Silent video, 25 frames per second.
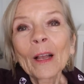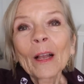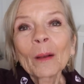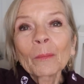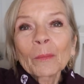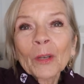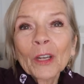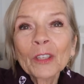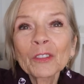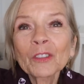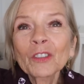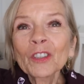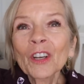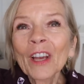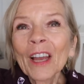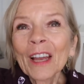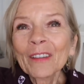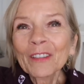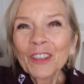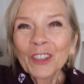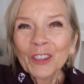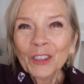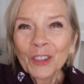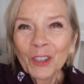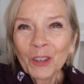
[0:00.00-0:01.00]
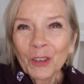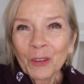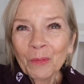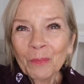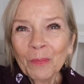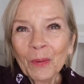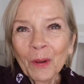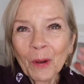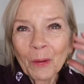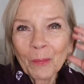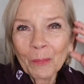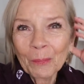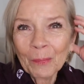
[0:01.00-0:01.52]
I'm going to have a
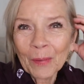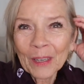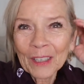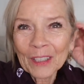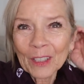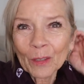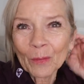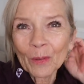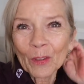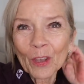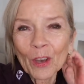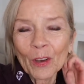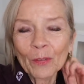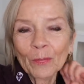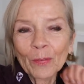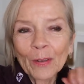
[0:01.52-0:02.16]
Zoom meeting with her.